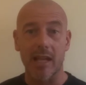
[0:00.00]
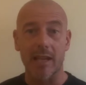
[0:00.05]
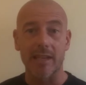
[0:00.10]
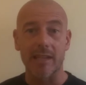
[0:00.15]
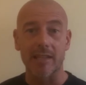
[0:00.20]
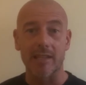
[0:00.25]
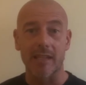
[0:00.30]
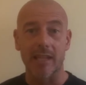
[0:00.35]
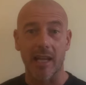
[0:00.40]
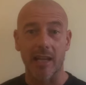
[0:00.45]
an
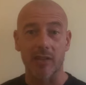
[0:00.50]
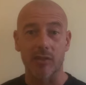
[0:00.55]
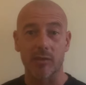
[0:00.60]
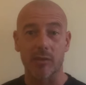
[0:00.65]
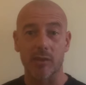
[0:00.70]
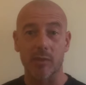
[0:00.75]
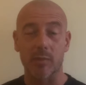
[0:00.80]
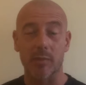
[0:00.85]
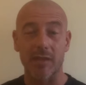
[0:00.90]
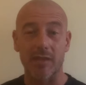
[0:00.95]
indicator
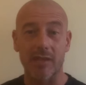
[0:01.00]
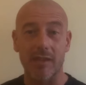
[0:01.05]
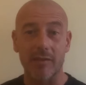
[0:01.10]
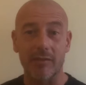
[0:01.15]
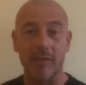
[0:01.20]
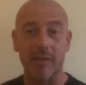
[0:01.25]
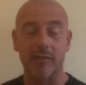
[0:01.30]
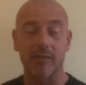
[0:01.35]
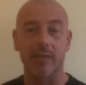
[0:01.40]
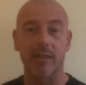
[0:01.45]
of
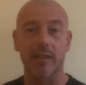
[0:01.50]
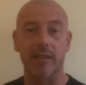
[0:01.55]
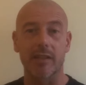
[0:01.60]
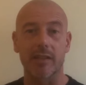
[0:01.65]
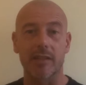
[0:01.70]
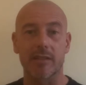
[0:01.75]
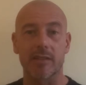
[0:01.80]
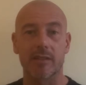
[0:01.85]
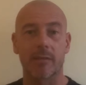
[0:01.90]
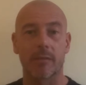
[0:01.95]
specific
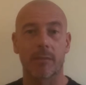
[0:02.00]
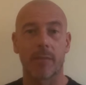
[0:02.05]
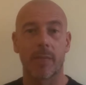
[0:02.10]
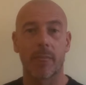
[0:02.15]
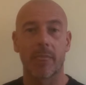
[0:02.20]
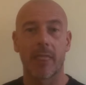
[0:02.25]
fitness.